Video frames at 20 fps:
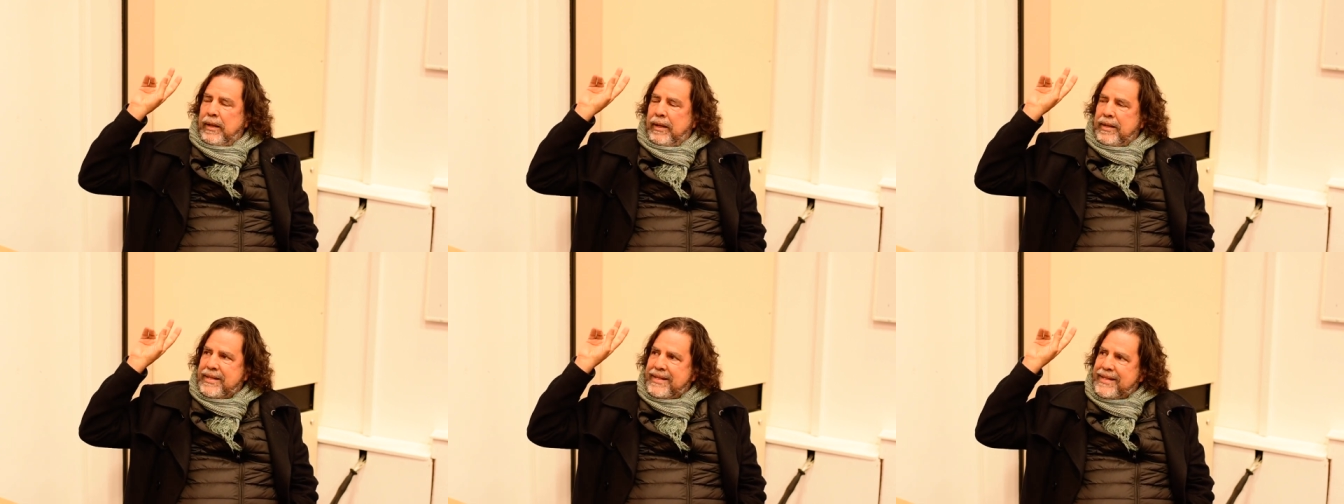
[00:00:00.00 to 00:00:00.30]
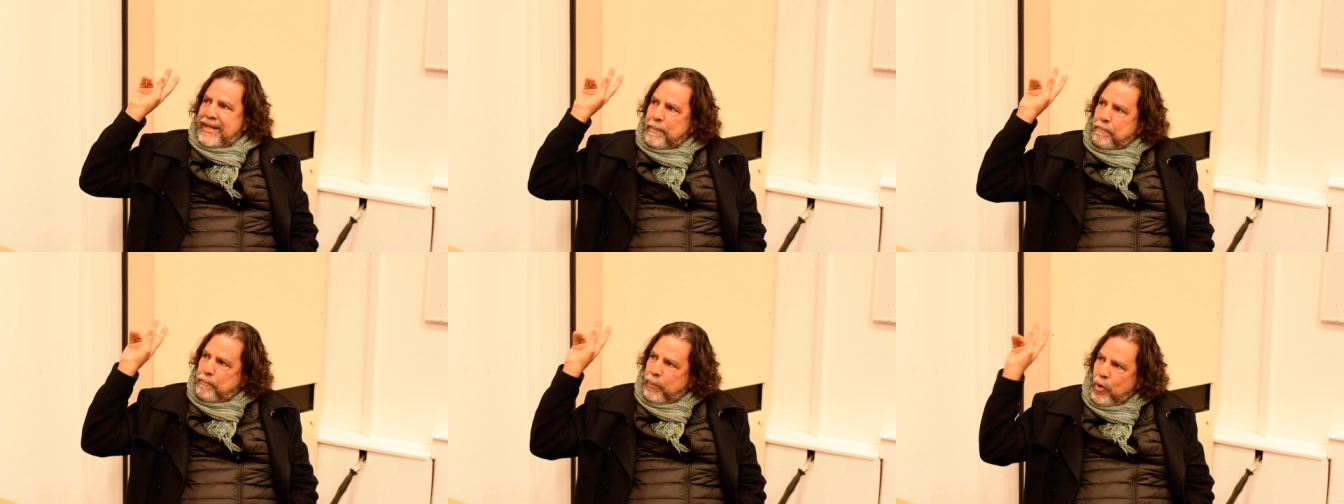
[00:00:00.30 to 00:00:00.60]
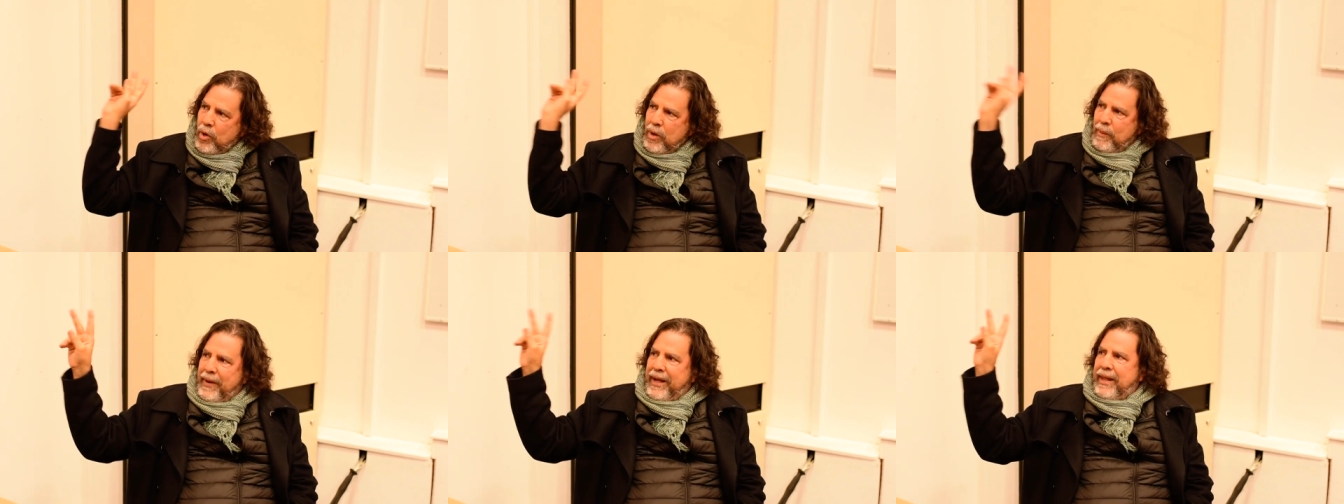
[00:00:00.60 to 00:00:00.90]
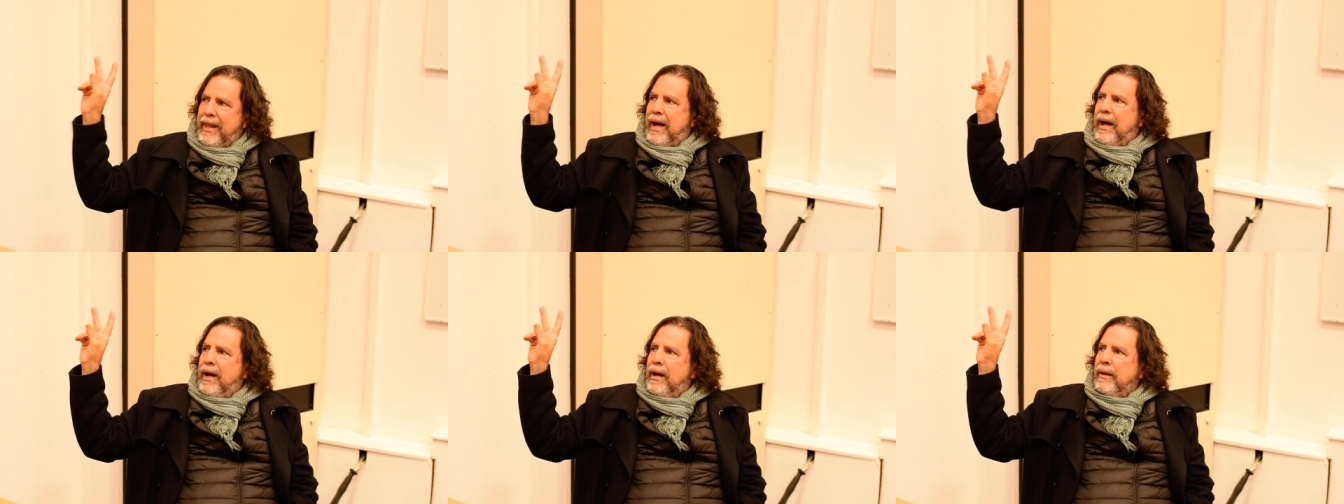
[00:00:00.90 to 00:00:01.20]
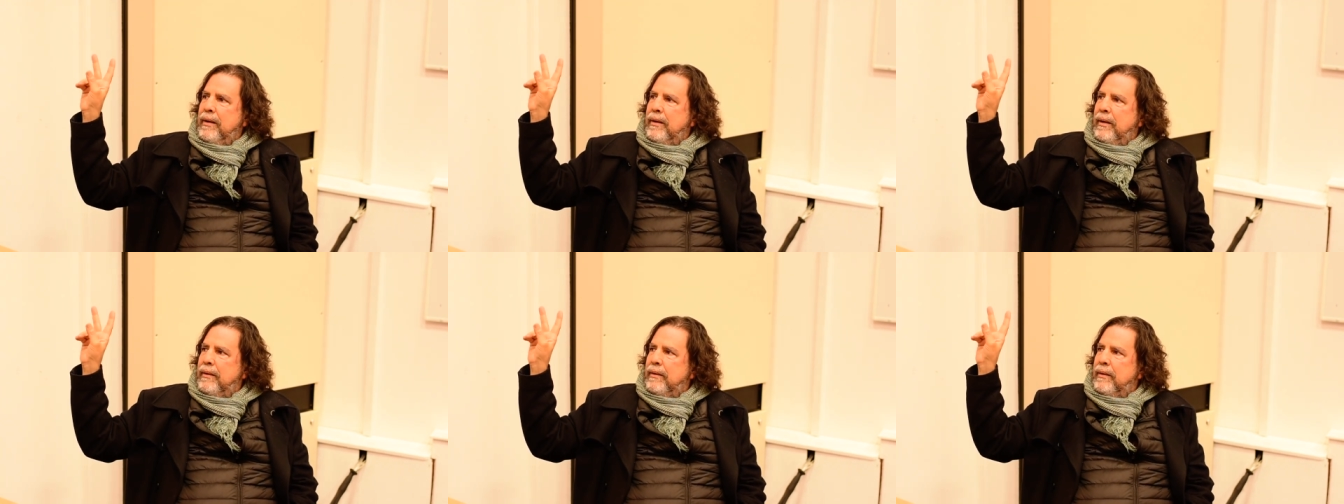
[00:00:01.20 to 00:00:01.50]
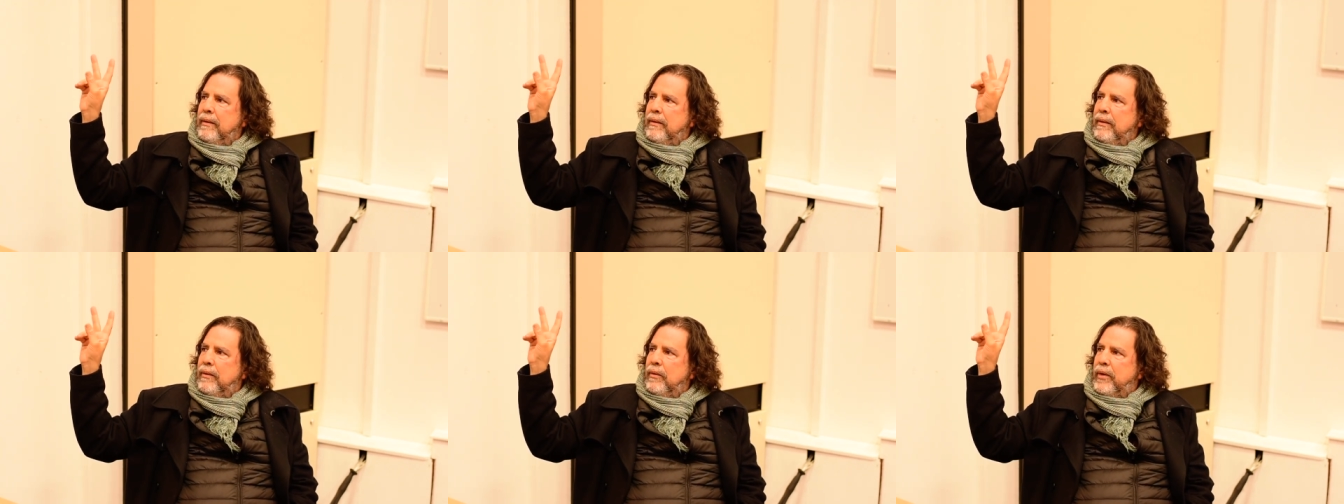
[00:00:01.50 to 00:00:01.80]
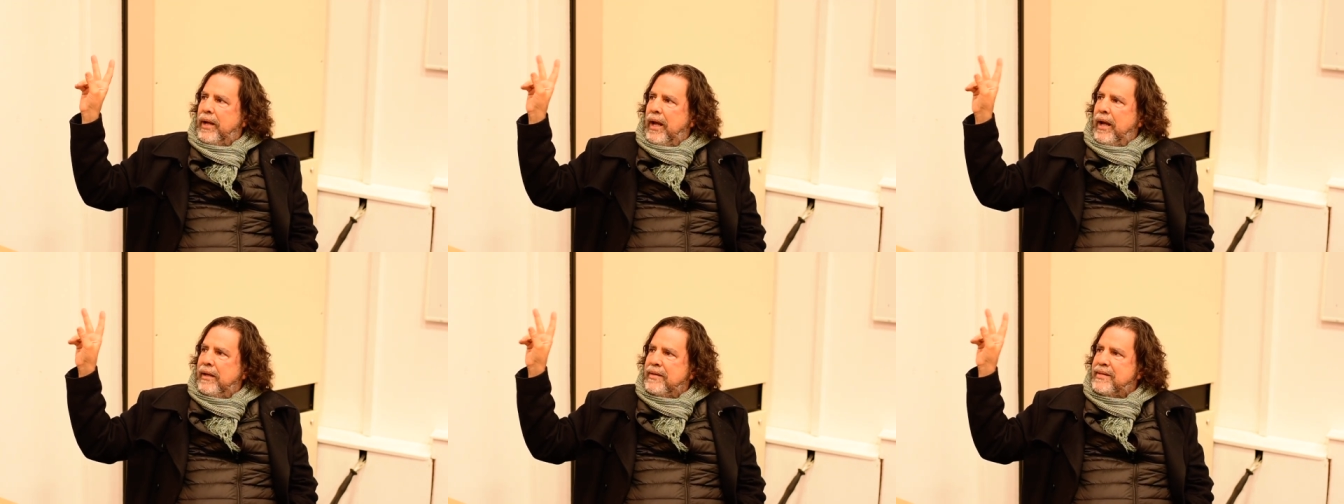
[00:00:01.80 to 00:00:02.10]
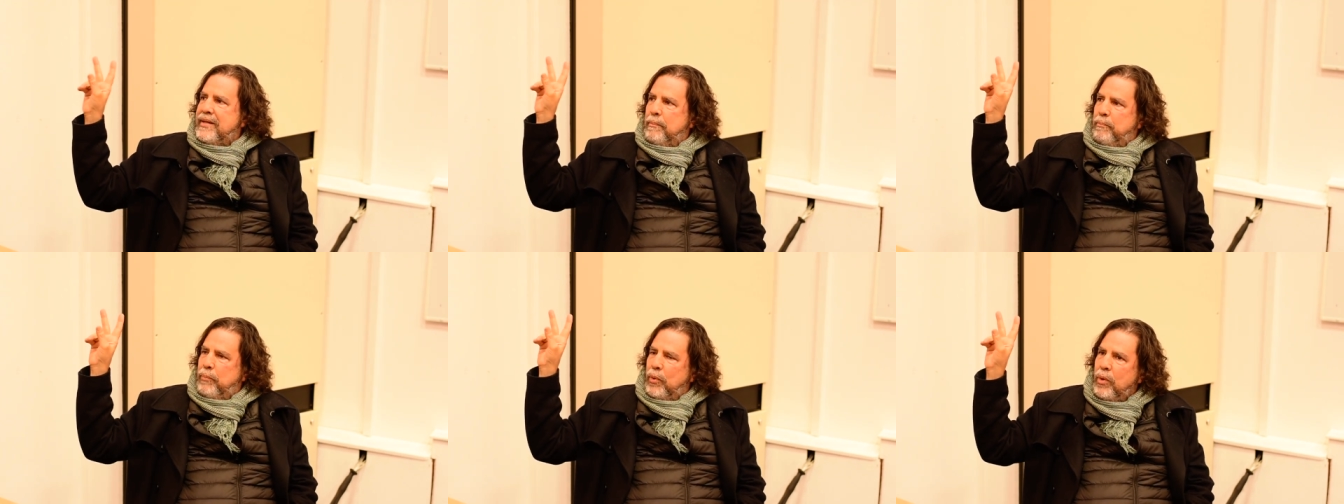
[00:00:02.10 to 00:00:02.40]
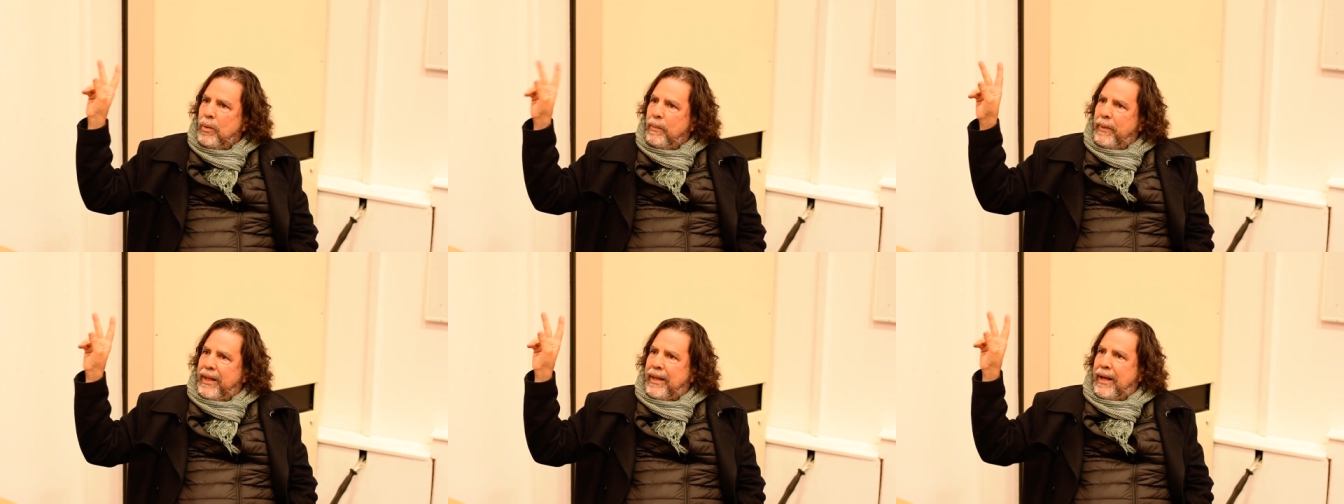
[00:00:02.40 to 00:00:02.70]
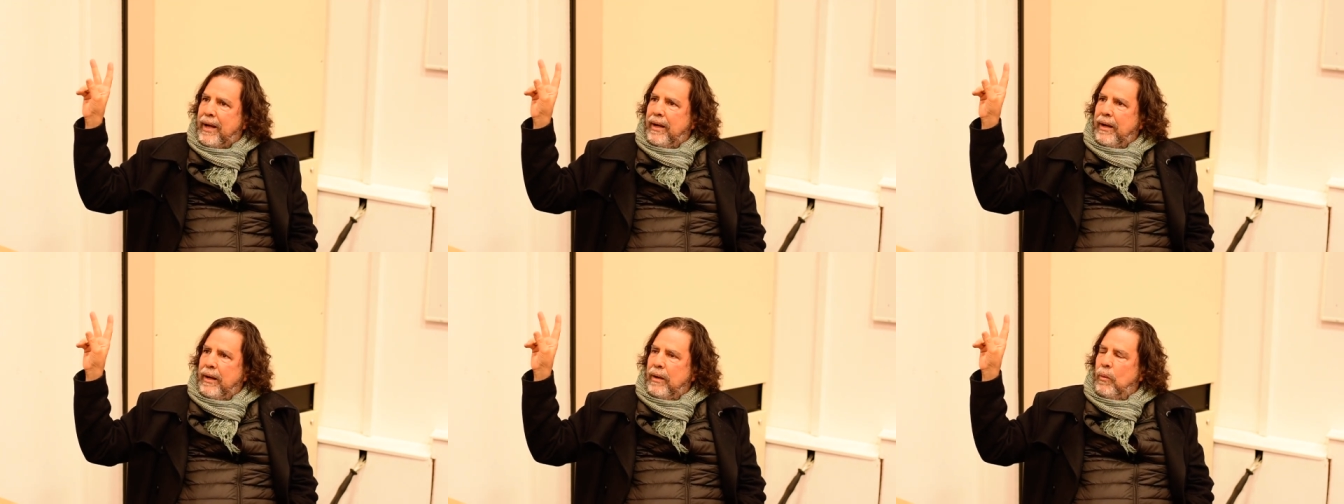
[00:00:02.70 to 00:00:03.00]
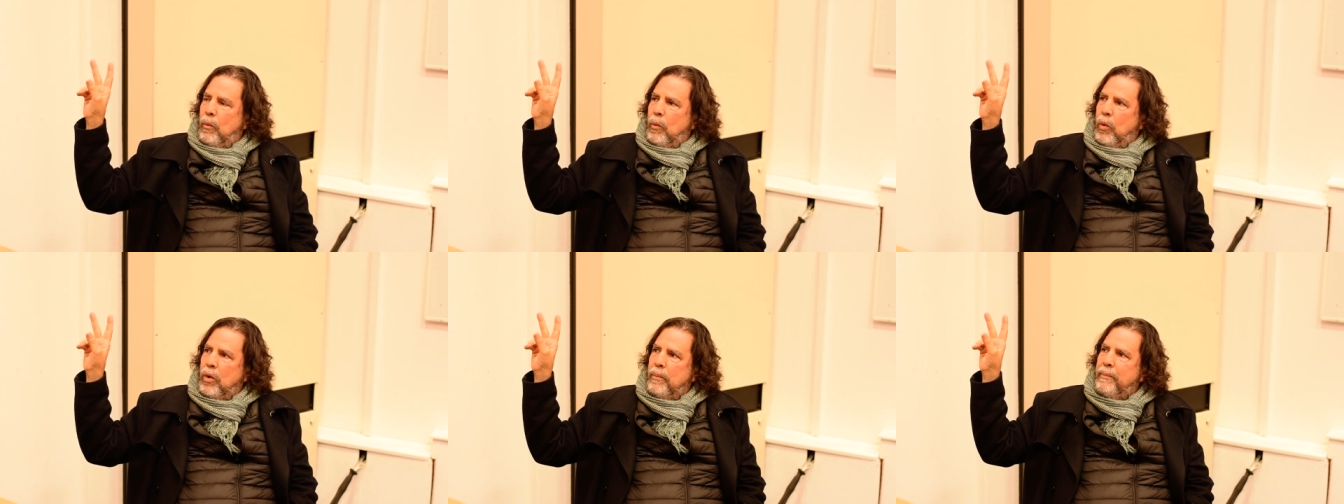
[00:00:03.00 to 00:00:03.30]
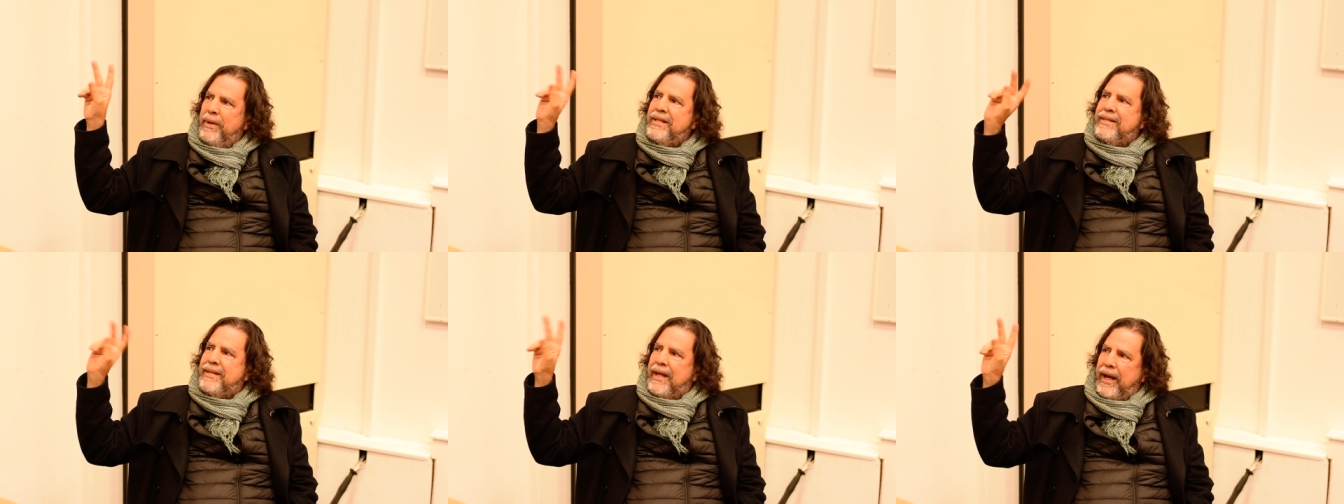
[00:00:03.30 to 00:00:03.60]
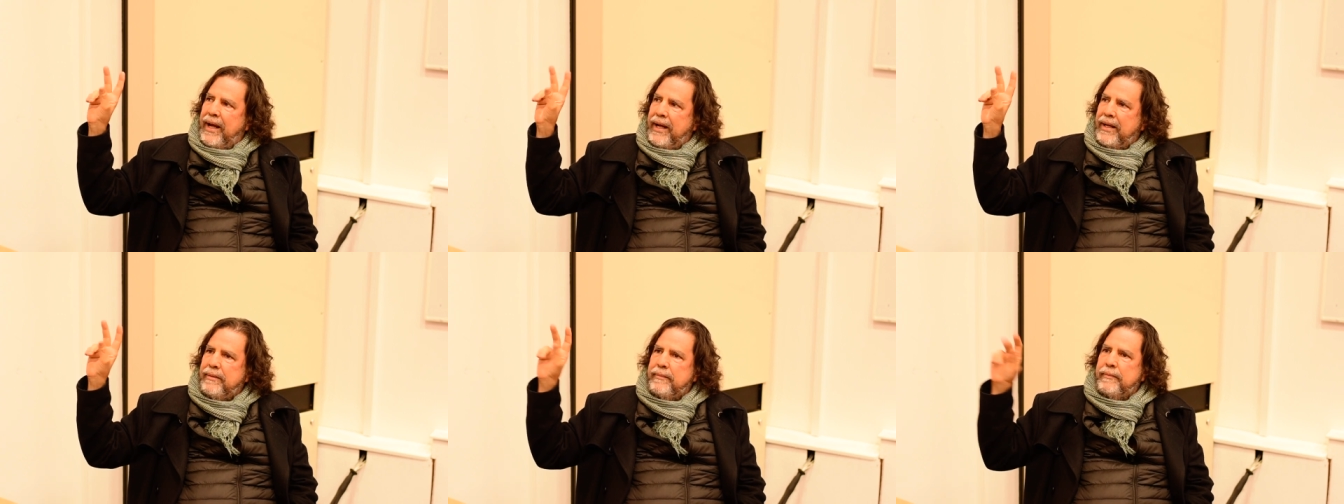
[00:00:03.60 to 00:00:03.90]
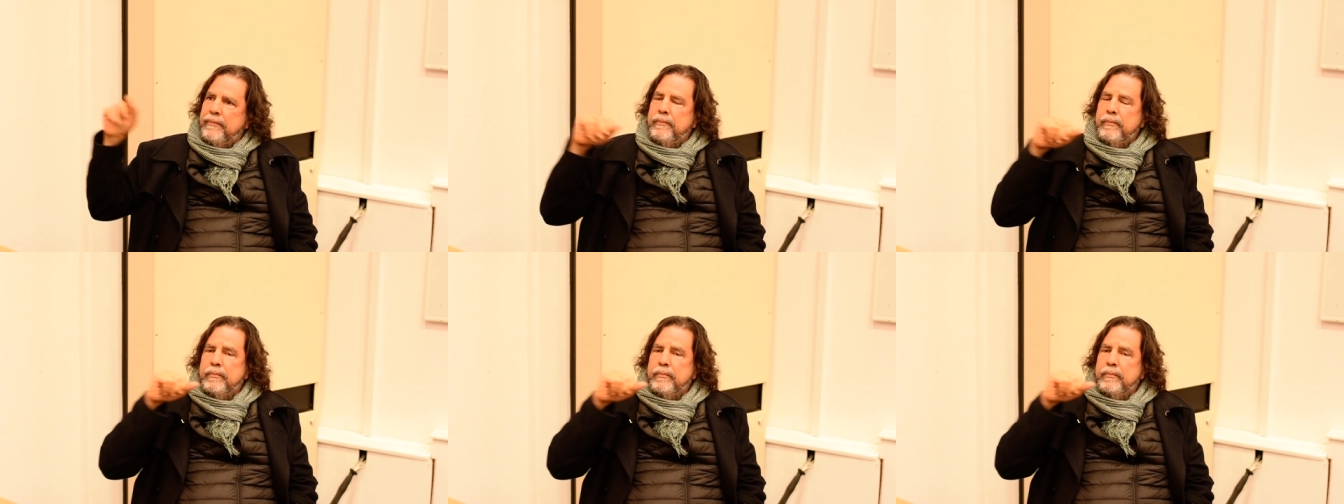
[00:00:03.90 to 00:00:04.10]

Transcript: Sepúlveda, okay, Sepúlveda will be saying,